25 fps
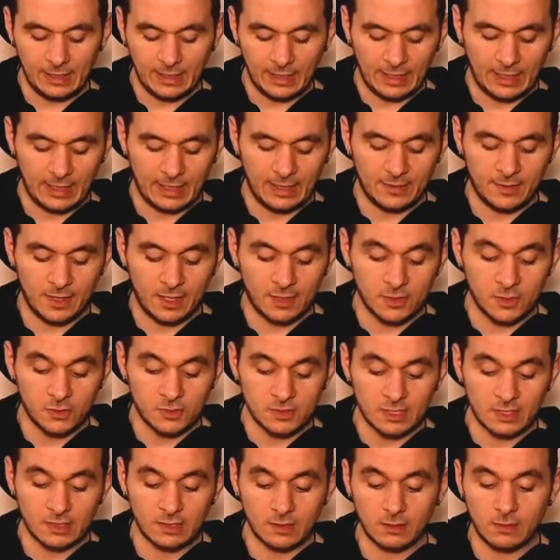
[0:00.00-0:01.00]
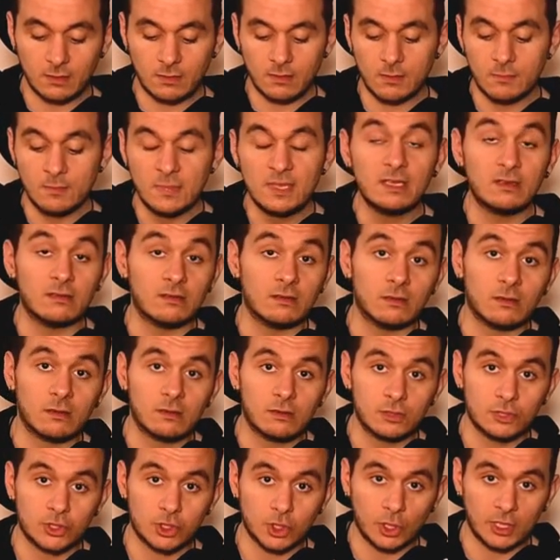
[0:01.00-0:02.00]
and they are using the middle
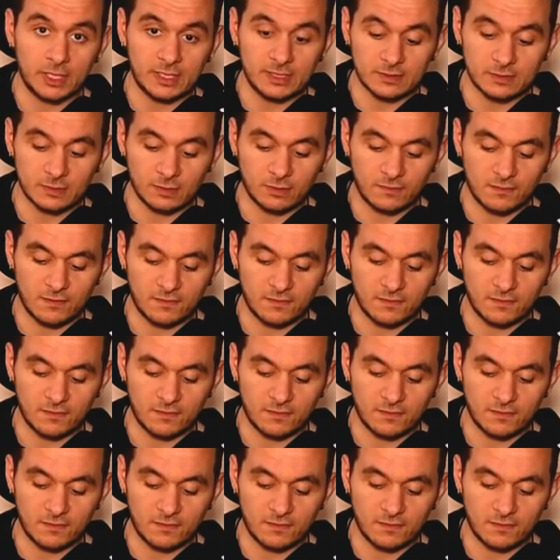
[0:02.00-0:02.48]
joint of the